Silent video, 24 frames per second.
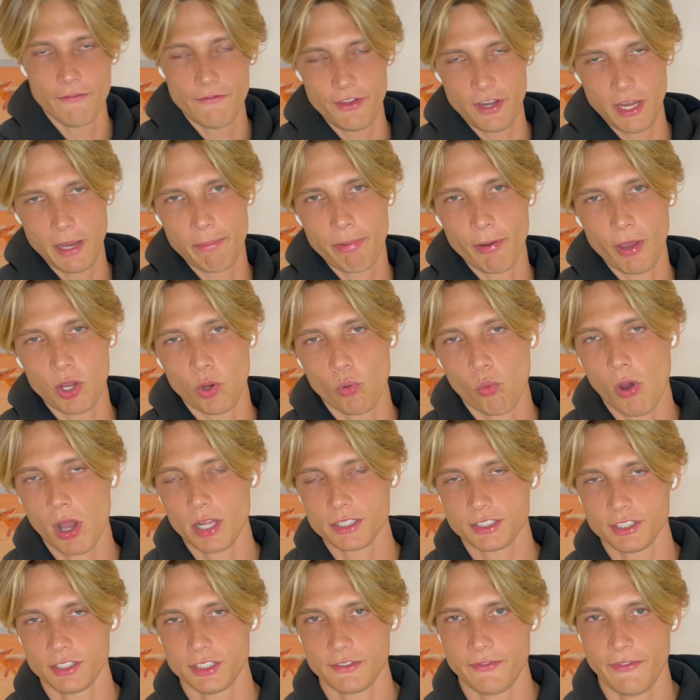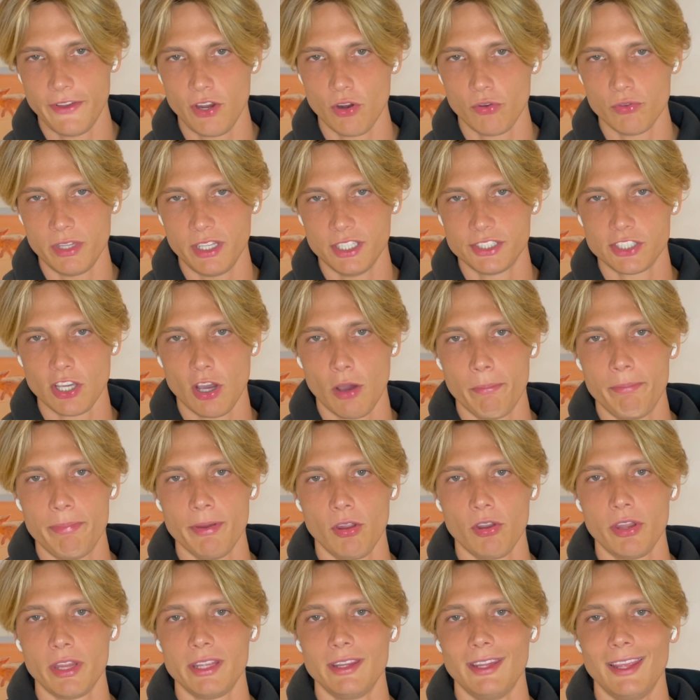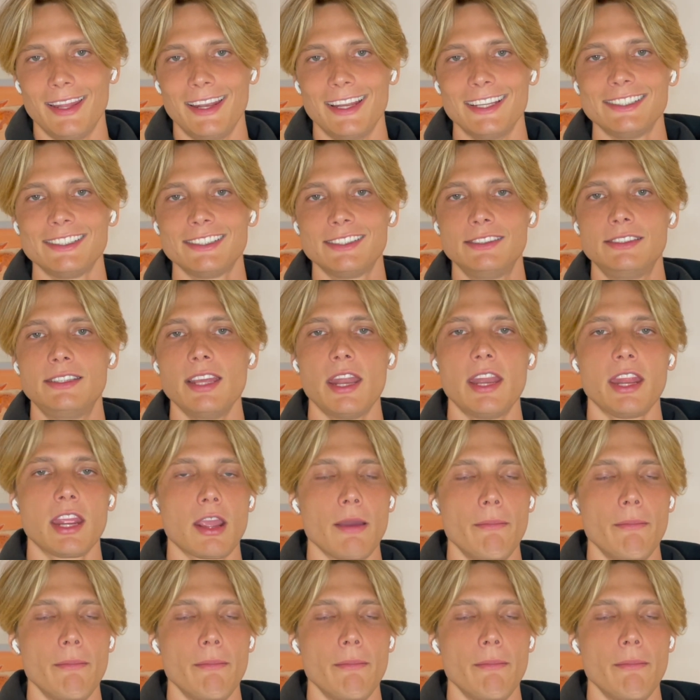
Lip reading: anybody watching this video needs help building an aesthetic